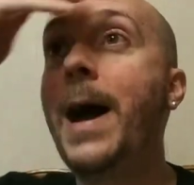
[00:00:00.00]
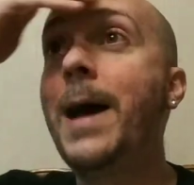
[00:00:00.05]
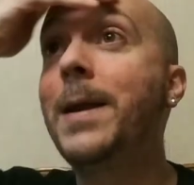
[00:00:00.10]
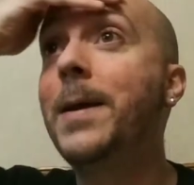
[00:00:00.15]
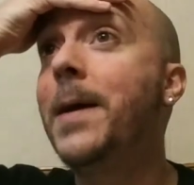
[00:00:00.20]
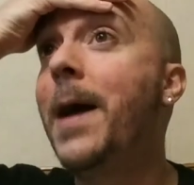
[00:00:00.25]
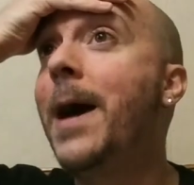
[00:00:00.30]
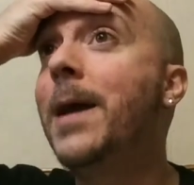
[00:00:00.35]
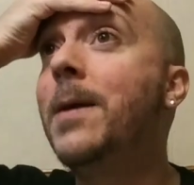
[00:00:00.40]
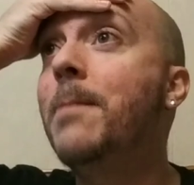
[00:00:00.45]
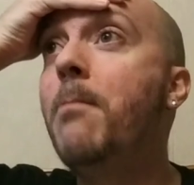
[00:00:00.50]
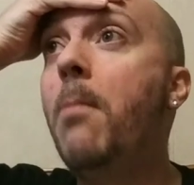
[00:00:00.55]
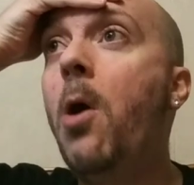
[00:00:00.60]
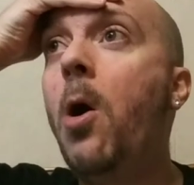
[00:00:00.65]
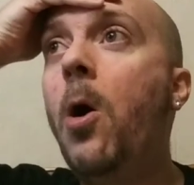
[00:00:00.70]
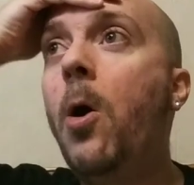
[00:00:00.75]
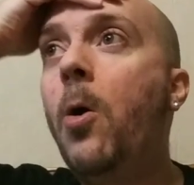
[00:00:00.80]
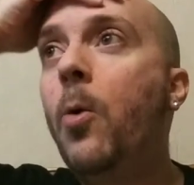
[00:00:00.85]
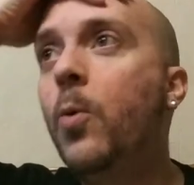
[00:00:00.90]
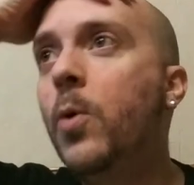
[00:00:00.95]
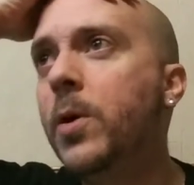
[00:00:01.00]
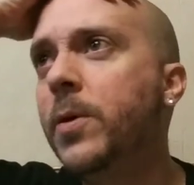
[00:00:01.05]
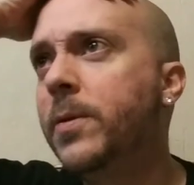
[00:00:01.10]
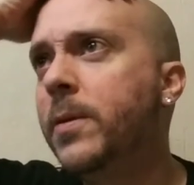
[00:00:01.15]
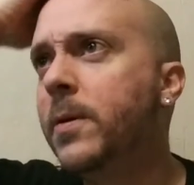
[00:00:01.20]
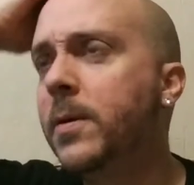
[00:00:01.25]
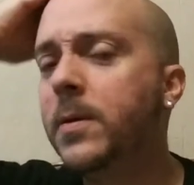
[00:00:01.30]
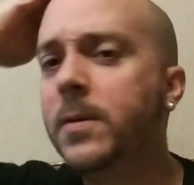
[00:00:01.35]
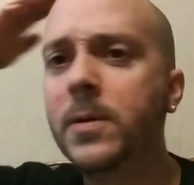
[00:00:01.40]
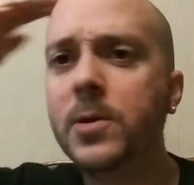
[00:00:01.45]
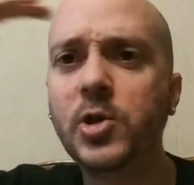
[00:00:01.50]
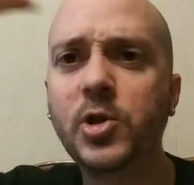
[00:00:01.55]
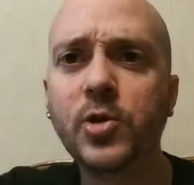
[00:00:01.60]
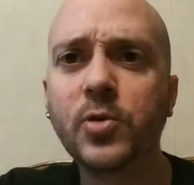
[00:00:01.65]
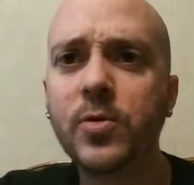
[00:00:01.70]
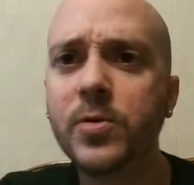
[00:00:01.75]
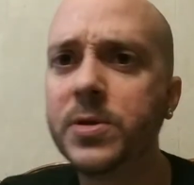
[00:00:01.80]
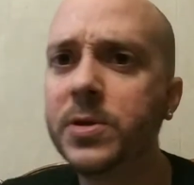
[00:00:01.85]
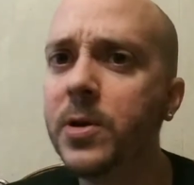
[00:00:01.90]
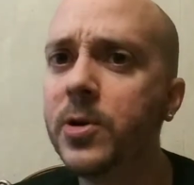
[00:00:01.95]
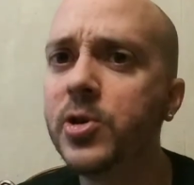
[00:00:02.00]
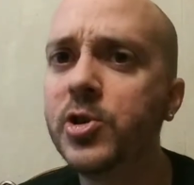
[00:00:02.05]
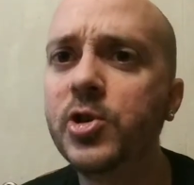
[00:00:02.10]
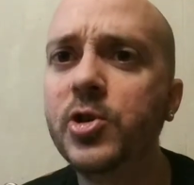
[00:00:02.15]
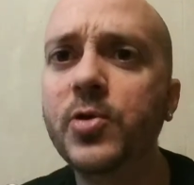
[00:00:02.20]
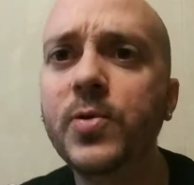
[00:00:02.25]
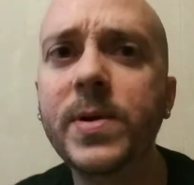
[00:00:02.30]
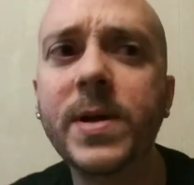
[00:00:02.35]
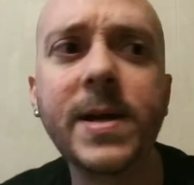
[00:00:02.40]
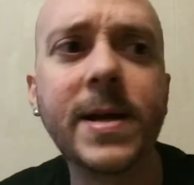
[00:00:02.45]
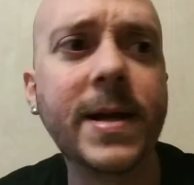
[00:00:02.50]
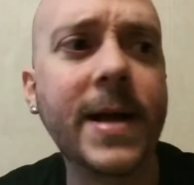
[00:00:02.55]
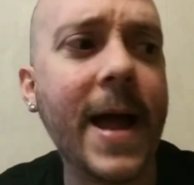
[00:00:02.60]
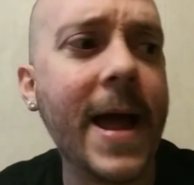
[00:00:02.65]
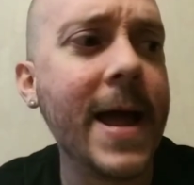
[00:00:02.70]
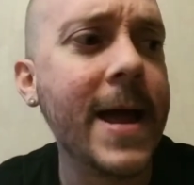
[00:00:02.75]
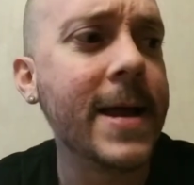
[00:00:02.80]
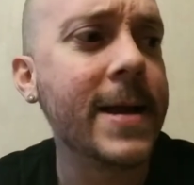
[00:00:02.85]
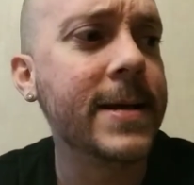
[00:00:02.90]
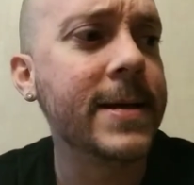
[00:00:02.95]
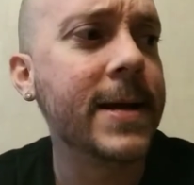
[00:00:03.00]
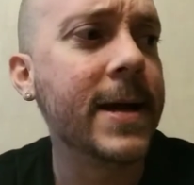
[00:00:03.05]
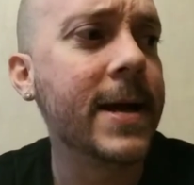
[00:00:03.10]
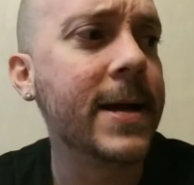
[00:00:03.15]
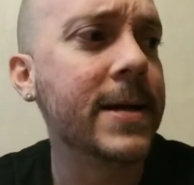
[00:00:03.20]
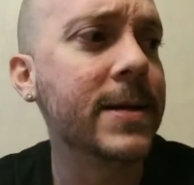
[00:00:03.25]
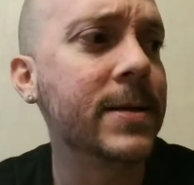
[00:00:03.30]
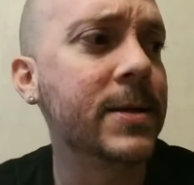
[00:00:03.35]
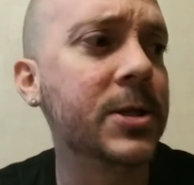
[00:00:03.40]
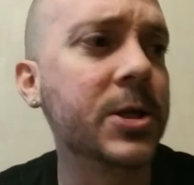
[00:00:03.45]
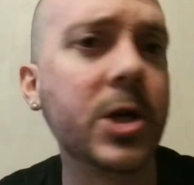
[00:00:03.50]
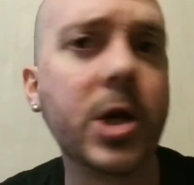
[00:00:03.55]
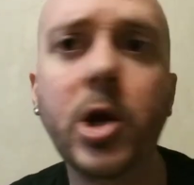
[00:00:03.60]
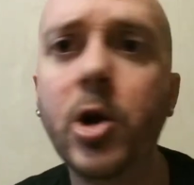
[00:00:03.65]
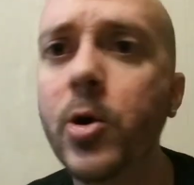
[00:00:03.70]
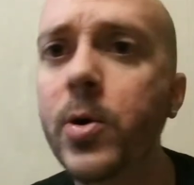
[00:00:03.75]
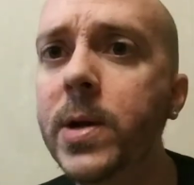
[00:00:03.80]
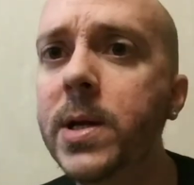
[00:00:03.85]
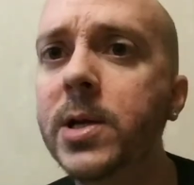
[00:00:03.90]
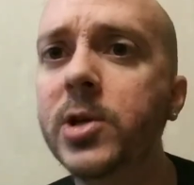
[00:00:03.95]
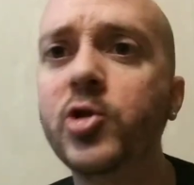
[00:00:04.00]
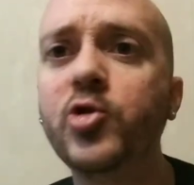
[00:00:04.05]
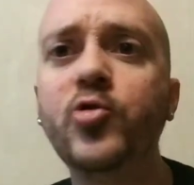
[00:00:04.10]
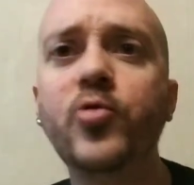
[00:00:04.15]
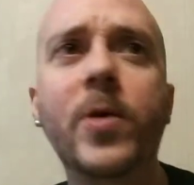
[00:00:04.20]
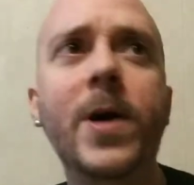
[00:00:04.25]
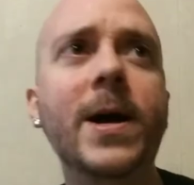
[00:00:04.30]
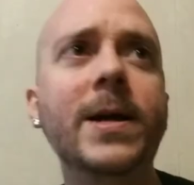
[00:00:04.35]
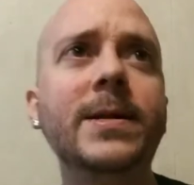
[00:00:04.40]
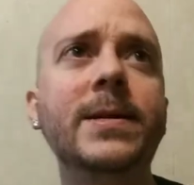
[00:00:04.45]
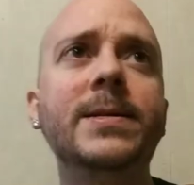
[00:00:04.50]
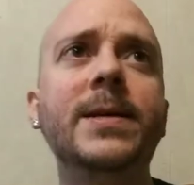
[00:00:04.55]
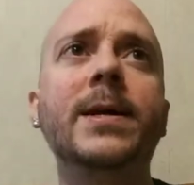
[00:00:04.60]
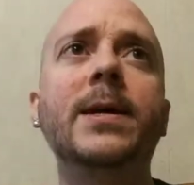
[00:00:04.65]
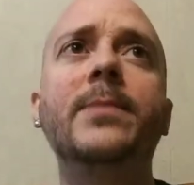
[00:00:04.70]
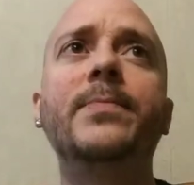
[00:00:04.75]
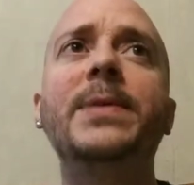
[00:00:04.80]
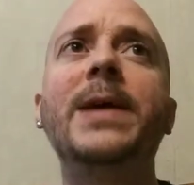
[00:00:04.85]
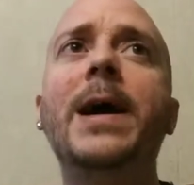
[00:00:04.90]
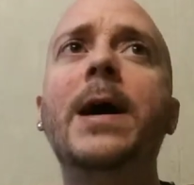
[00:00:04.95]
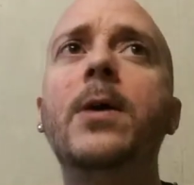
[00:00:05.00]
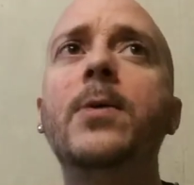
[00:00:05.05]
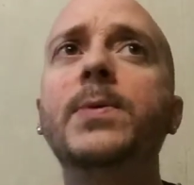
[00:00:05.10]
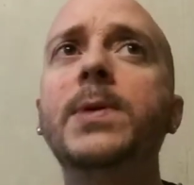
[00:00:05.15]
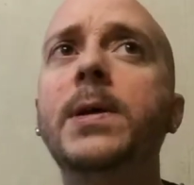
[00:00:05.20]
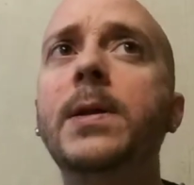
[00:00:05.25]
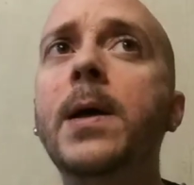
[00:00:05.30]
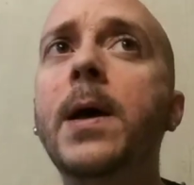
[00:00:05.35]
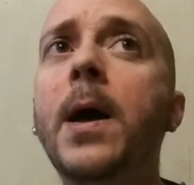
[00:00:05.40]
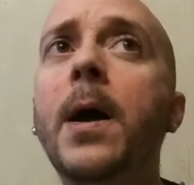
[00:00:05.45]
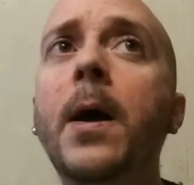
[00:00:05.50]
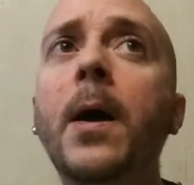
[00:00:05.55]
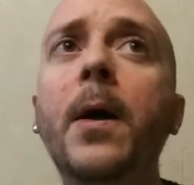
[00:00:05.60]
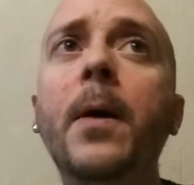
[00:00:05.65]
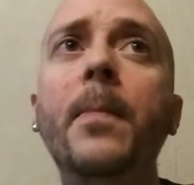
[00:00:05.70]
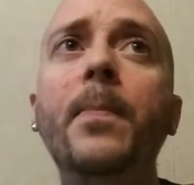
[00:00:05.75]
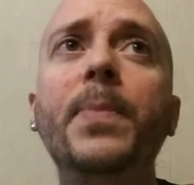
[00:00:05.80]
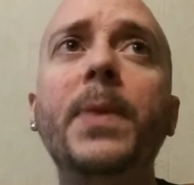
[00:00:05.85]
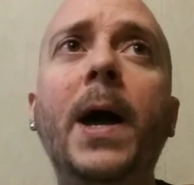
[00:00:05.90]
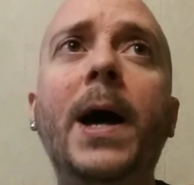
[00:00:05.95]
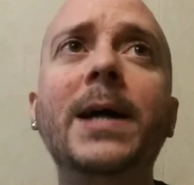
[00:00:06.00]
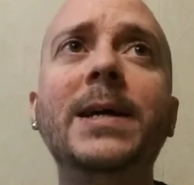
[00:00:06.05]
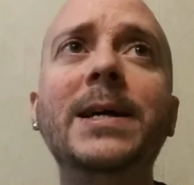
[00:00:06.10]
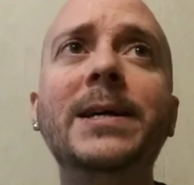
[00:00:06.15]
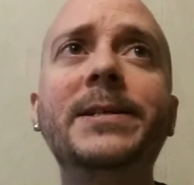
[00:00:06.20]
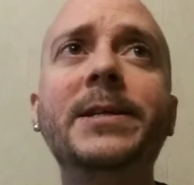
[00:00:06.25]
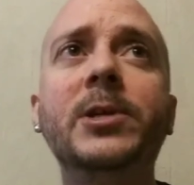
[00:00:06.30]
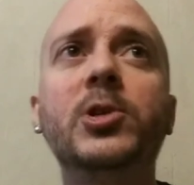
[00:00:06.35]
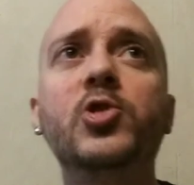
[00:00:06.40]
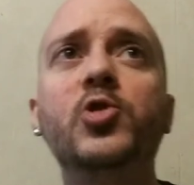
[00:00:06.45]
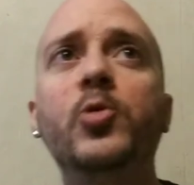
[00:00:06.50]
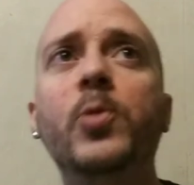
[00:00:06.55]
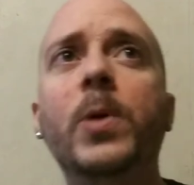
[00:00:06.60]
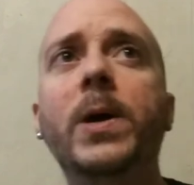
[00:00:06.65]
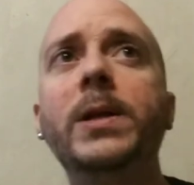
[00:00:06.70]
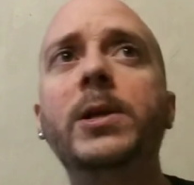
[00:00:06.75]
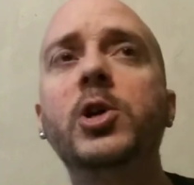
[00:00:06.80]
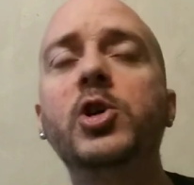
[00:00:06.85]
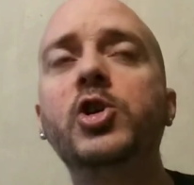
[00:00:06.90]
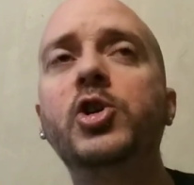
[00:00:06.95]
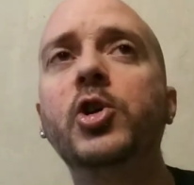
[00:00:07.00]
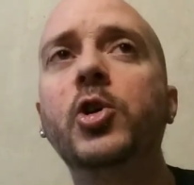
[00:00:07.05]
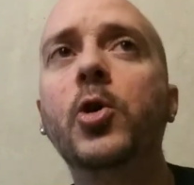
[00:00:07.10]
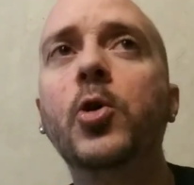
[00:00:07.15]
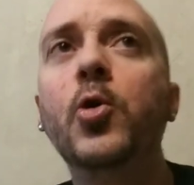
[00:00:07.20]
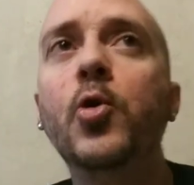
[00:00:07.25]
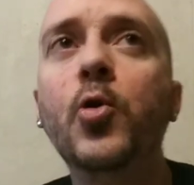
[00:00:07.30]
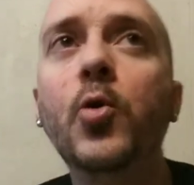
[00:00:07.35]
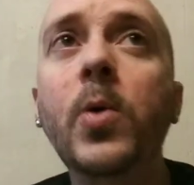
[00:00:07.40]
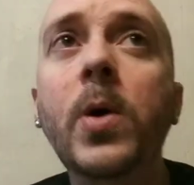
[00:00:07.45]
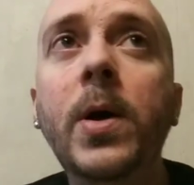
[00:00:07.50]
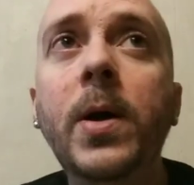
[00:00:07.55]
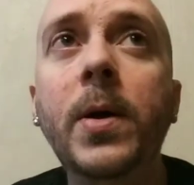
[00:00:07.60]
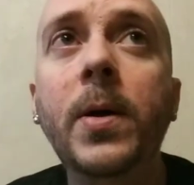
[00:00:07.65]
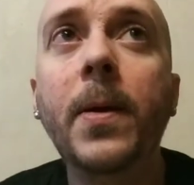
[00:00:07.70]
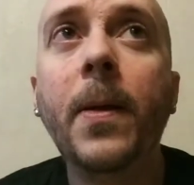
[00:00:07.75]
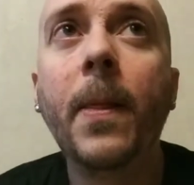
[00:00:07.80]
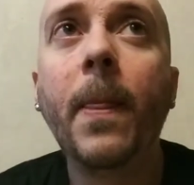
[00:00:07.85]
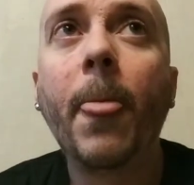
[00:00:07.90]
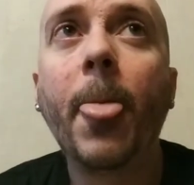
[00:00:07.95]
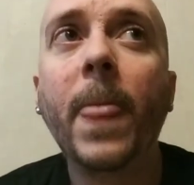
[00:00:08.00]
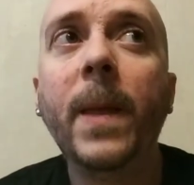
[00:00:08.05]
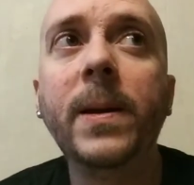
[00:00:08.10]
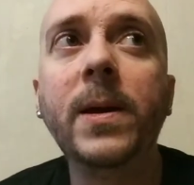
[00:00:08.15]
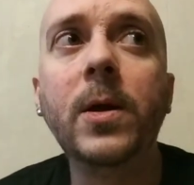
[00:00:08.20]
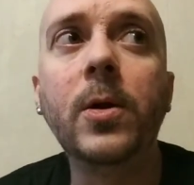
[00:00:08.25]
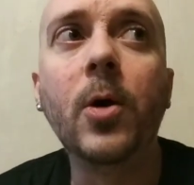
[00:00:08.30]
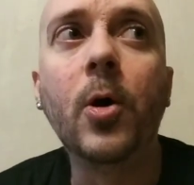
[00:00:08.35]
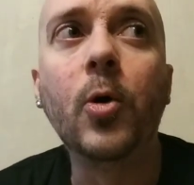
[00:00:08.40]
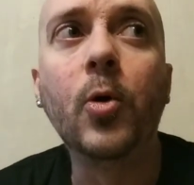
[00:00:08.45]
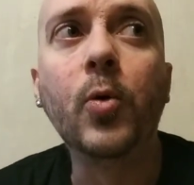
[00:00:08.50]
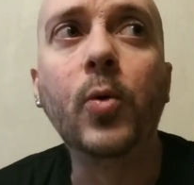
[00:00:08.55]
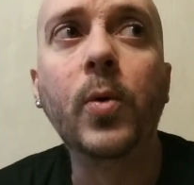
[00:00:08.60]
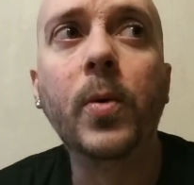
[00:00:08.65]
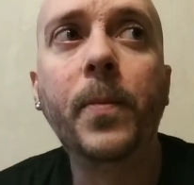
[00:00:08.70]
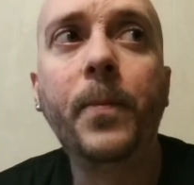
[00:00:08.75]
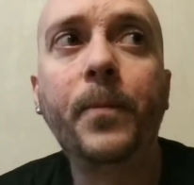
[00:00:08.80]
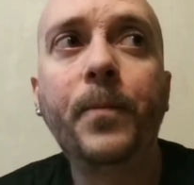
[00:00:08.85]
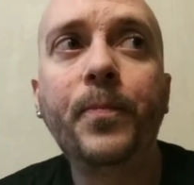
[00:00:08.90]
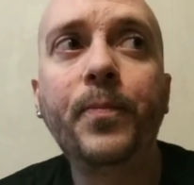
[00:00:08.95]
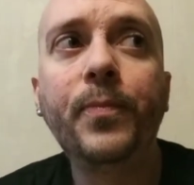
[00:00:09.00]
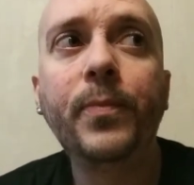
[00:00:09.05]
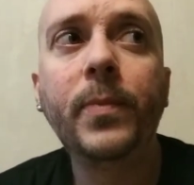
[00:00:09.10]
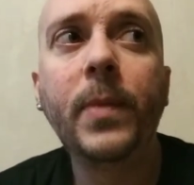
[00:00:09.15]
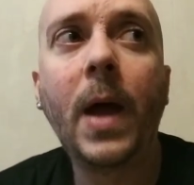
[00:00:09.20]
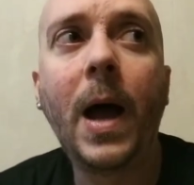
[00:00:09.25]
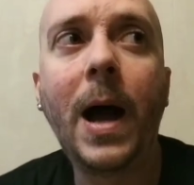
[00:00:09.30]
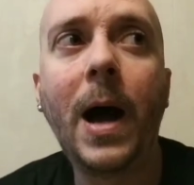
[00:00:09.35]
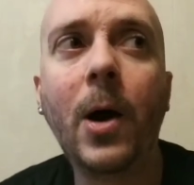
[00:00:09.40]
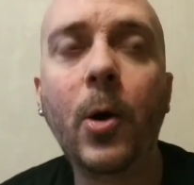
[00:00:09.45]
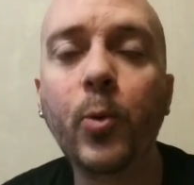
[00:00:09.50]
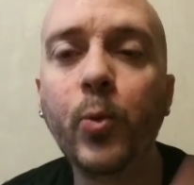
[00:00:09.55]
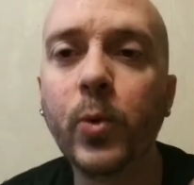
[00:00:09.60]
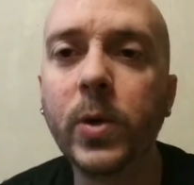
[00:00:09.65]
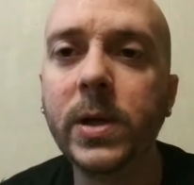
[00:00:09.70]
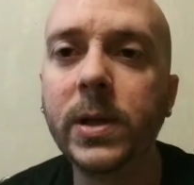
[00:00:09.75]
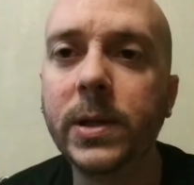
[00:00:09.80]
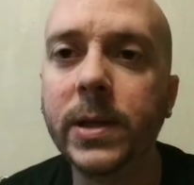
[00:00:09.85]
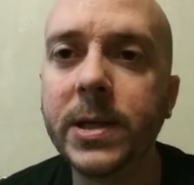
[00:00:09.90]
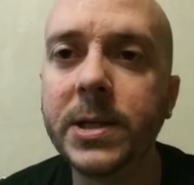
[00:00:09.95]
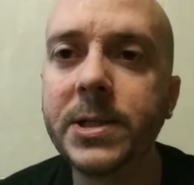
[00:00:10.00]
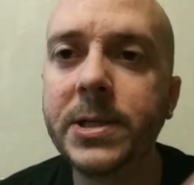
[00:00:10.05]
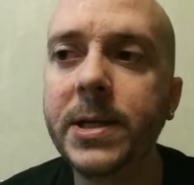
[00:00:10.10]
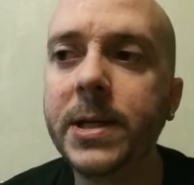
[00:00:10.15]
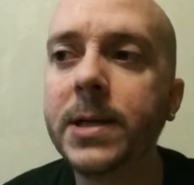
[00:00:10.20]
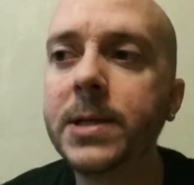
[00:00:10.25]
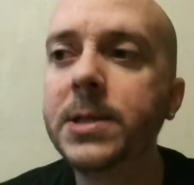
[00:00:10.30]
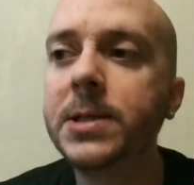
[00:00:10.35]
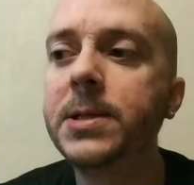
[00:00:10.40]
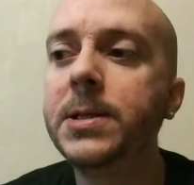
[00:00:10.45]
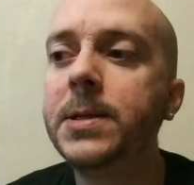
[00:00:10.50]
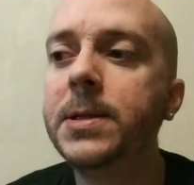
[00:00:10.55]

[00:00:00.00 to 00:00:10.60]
At a mall where the shooter starts shooting and security is trying to take him down, and I guess it's trying to show, you know, how realistic